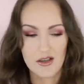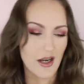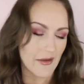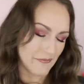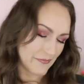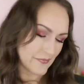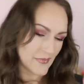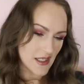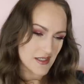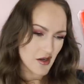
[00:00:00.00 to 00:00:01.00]
All right.
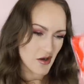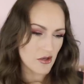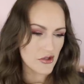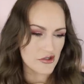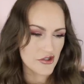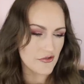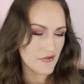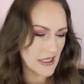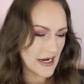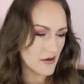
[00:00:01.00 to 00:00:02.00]
This I'll hold on to
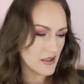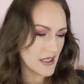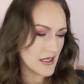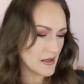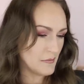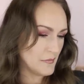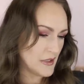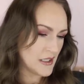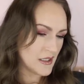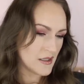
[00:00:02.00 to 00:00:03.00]
for now. Um,
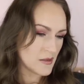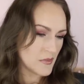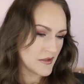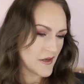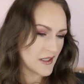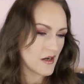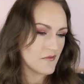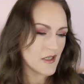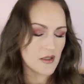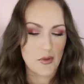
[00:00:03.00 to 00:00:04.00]
if I
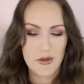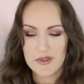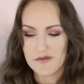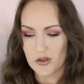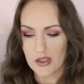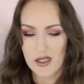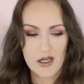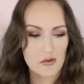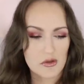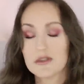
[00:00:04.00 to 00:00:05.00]
can't find a purpose for it,
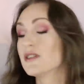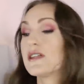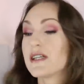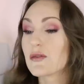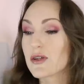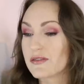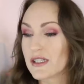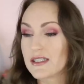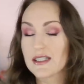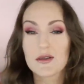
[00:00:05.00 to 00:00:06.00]
I will get rid of
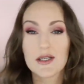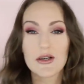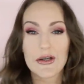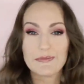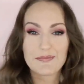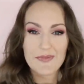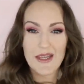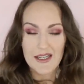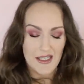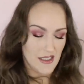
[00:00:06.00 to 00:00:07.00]
it. There we go.
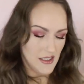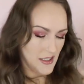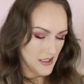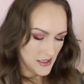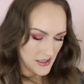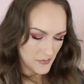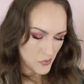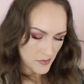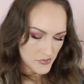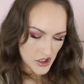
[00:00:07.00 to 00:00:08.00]

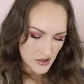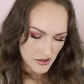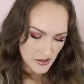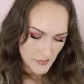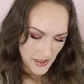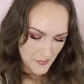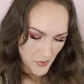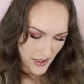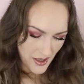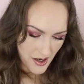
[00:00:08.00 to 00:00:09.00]
Impromptu makeup
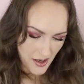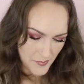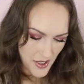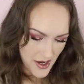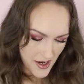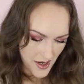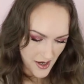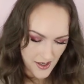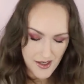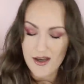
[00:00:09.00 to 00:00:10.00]
breakup.
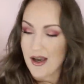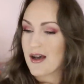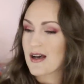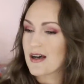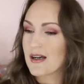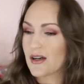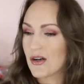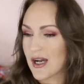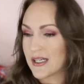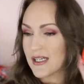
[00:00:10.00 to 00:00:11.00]
Yay! Uh,
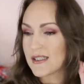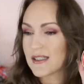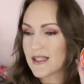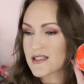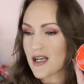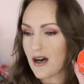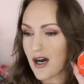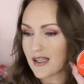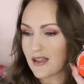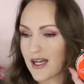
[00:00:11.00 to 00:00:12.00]
all right, and then there's a
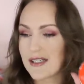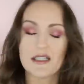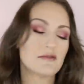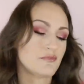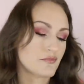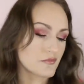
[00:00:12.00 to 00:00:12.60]
highlighter.